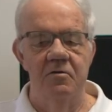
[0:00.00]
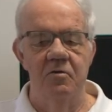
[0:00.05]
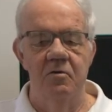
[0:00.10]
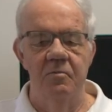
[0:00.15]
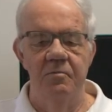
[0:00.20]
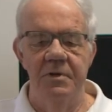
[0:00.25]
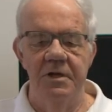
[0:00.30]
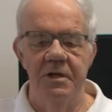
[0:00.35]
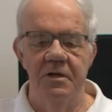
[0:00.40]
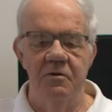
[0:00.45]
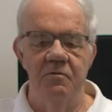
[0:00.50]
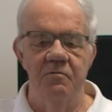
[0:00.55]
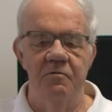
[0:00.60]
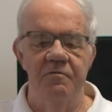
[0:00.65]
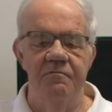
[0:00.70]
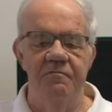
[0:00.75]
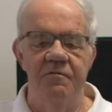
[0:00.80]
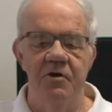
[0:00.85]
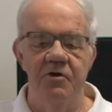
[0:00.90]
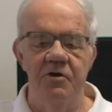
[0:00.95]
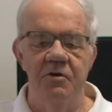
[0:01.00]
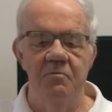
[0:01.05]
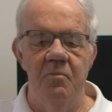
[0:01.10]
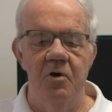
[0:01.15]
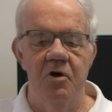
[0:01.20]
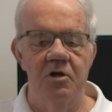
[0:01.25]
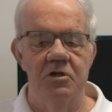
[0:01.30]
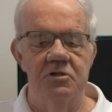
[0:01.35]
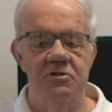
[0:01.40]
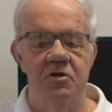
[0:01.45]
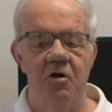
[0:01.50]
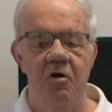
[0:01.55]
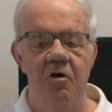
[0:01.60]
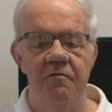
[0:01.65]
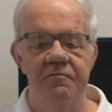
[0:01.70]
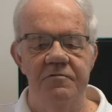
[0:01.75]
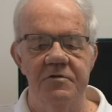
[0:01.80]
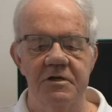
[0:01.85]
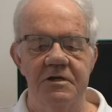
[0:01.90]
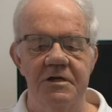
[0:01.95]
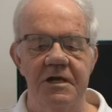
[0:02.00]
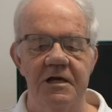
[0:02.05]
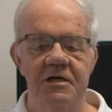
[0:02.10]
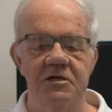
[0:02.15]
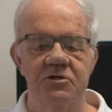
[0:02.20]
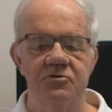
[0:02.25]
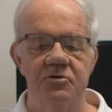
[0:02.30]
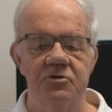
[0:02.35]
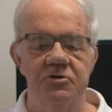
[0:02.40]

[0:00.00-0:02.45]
albeit with very modest after-tax